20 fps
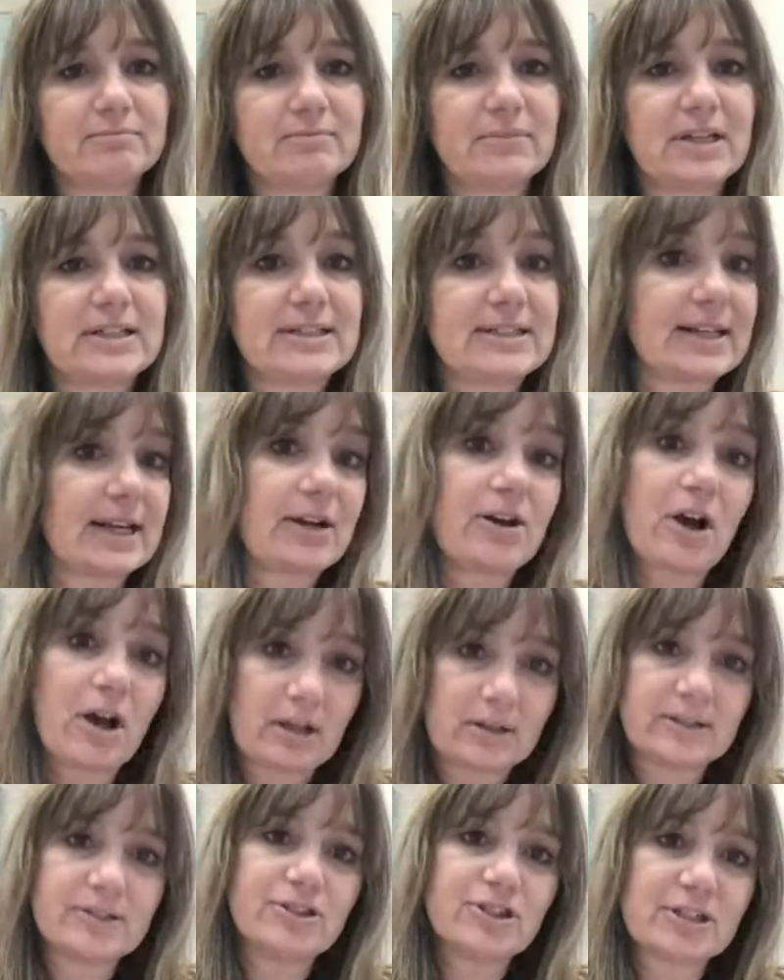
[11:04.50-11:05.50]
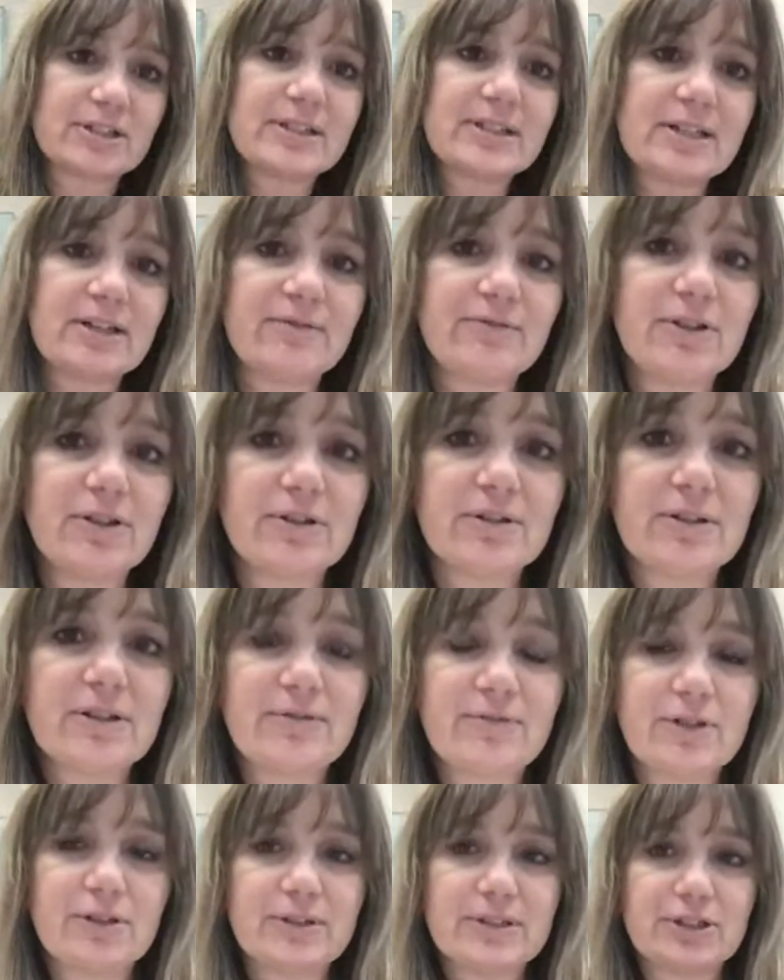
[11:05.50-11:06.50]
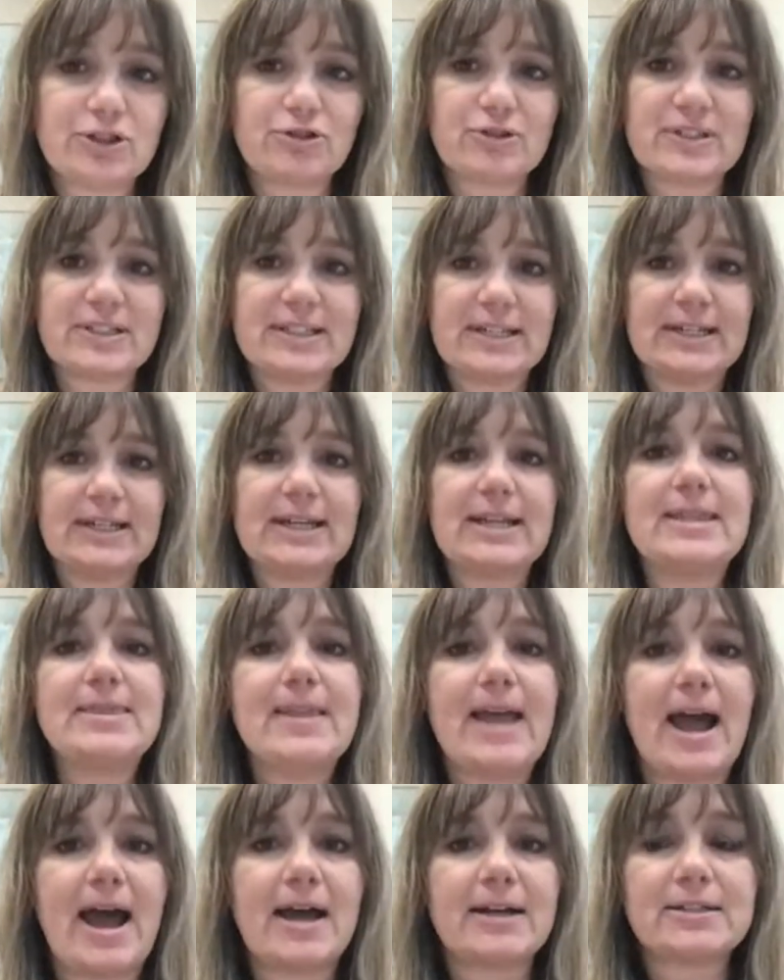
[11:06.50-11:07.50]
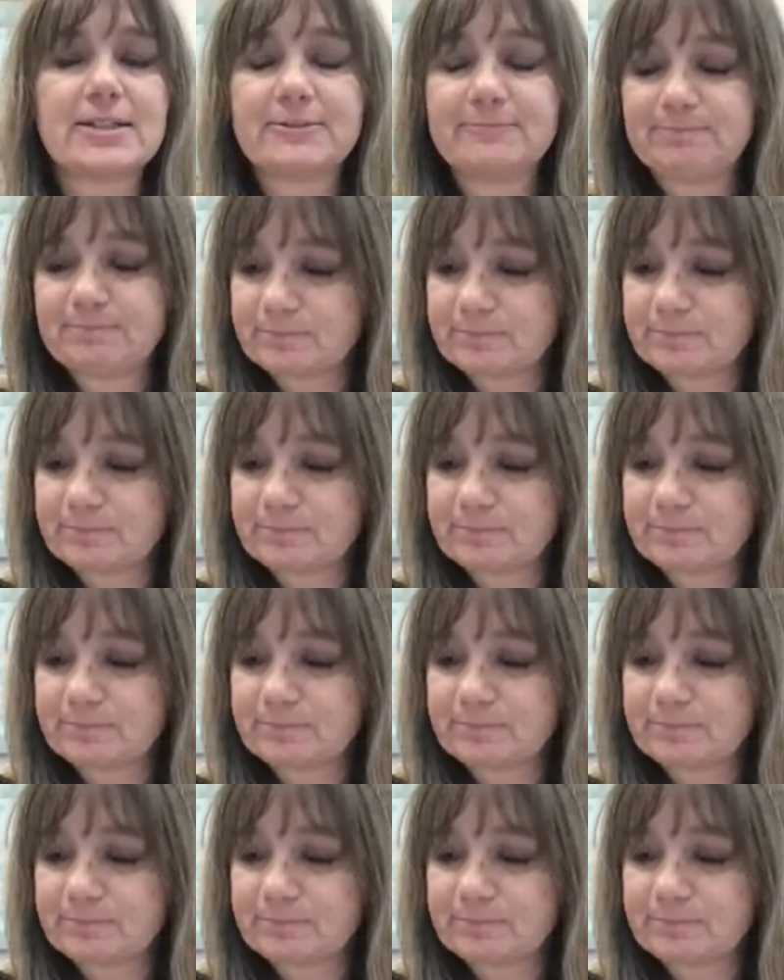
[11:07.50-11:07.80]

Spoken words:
a psychologist if you're interested in that.